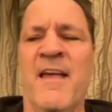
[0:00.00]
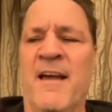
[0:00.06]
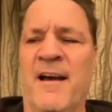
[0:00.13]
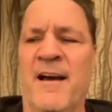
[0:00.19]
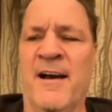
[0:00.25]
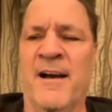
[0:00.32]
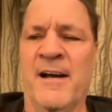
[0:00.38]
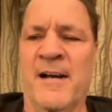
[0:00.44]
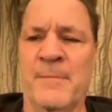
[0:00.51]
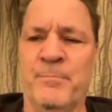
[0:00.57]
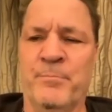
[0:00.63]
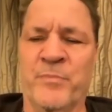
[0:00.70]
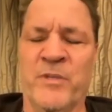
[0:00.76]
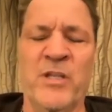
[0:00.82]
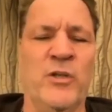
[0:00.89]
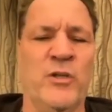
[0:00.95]

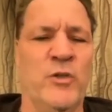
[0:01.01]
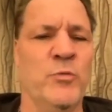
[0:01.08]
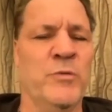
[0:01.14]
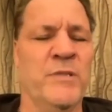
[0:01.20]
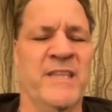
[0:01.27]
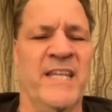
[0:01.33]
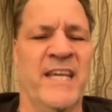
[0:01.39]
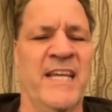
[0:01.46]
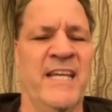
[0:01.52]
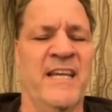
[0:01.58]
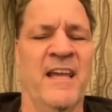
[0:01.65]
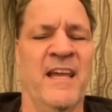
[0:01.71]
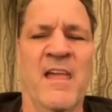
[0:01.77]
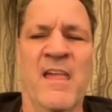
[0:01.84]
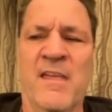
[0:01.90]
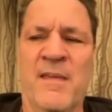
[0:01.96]
You would
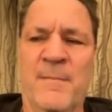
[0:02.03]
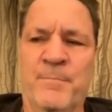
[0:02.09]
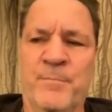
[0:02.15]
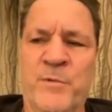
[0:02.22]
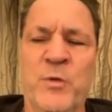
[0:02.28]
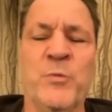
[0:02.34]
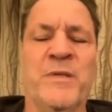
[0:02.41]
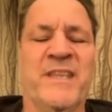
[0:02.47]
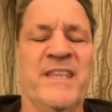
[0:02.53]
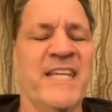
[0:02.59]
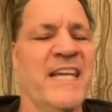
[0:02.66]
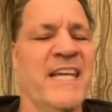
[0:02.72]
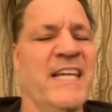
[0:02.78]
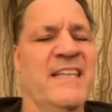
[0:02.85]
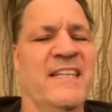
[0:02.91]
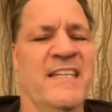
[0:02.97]

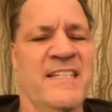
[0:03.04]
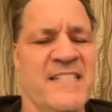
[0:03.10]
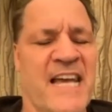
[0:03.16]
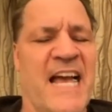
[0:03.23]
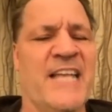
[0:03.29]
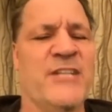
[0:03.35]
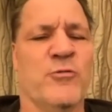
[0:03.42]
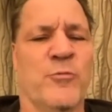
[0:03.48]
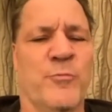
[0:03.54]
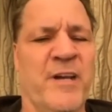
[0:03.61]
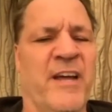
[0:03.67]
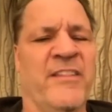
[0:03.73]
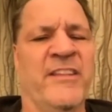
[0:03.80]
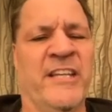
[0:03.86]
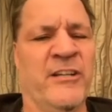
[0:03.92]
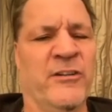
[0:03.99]
think these guys would be
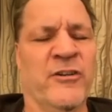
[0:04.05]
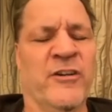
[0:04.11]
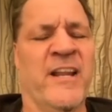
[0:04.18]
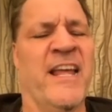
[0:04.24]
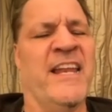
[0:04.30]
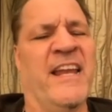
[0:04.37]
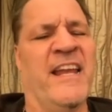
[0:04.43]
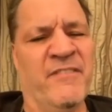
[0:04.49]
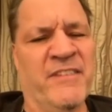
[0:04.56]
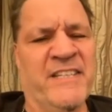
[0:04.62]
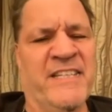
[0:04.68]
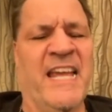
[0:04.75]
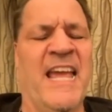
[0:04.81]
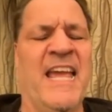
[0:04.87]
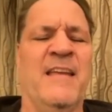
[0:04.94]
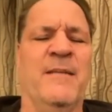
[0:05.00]
on the internet every
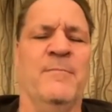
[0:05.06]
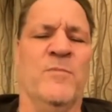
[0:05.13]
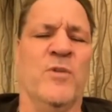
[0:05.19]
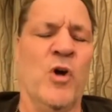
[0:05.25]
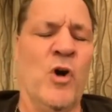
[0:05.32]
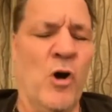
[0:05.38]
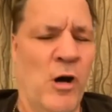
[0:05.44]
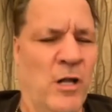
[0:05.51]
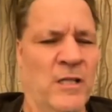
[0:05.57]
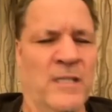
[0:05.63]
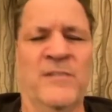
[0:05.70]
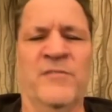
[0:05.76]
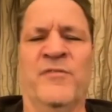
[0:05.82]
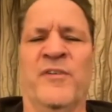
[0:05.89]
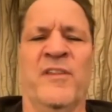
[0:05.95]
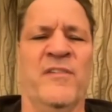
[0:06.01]
day
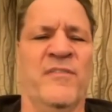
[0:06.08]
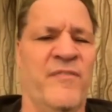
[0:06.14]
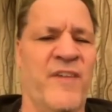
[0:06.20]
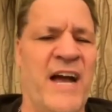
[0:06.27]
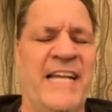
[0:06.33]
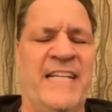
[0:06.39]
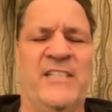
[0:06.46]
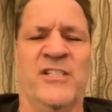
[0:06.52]
calling for the fight,